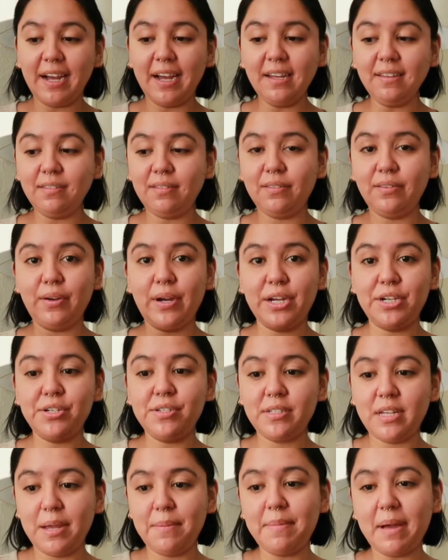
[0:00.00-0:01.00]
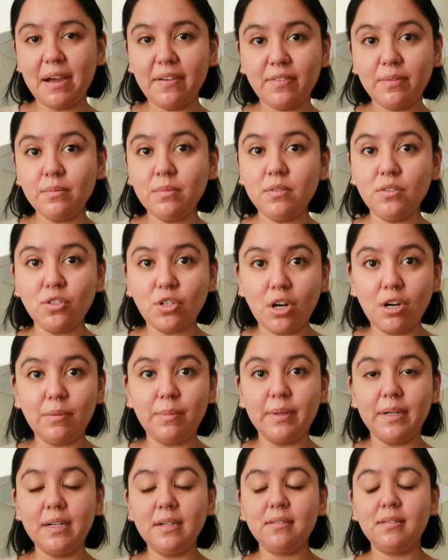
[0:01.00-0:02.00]
guys, so I just came back from
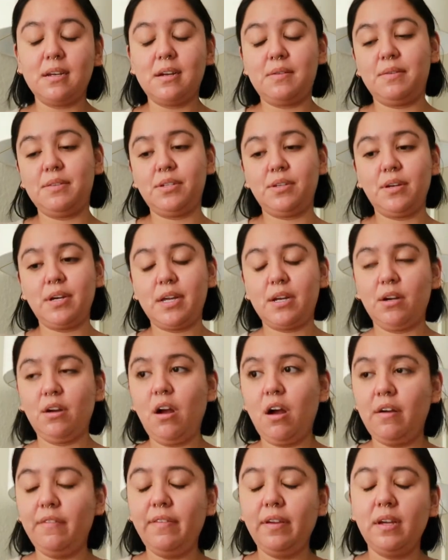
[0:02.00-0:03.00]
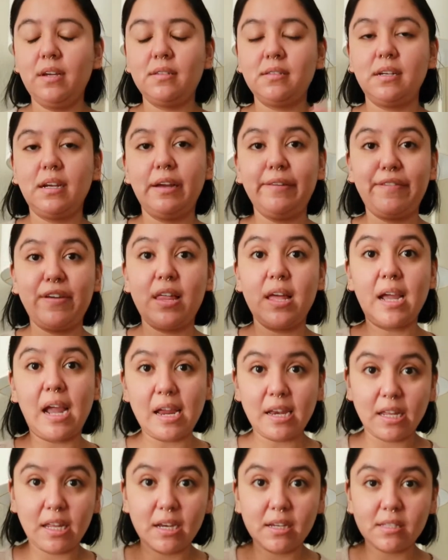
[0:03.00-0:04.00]
Starbucks and I went to go get a coffee because like I feel like I
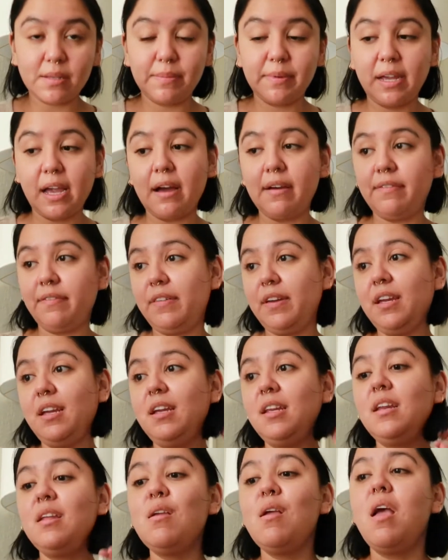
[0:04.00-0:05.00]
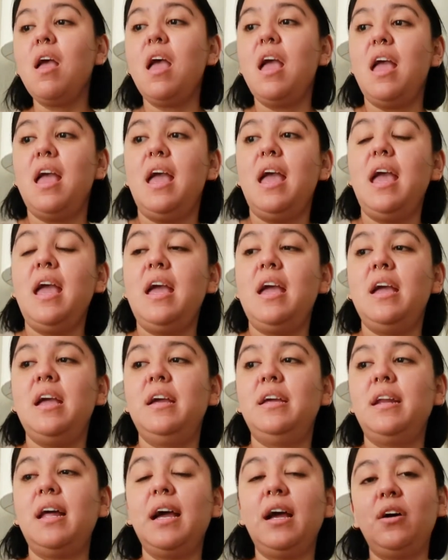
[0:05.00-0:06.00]
needed some caffeine.
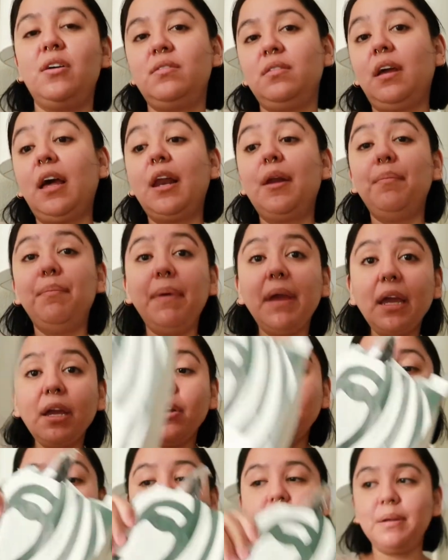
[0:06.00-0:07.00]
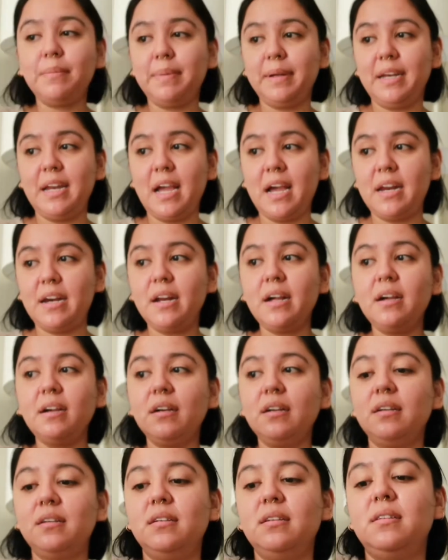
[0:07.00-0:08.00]
And I also got a bagel and a banana
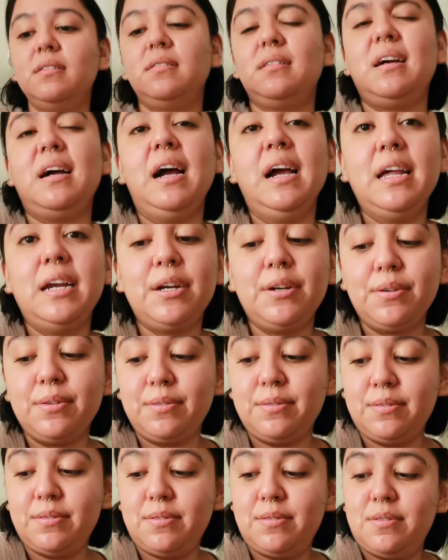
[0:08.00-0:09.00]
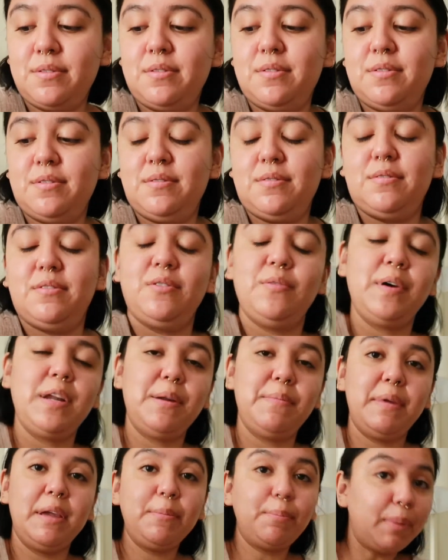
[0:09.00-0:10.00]
because I didn't
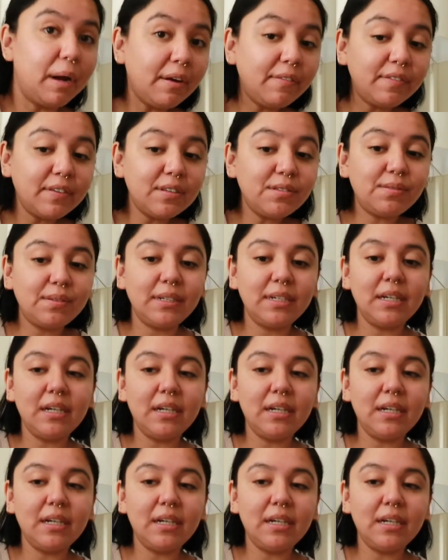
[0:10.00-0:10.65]
wanna make breakfast right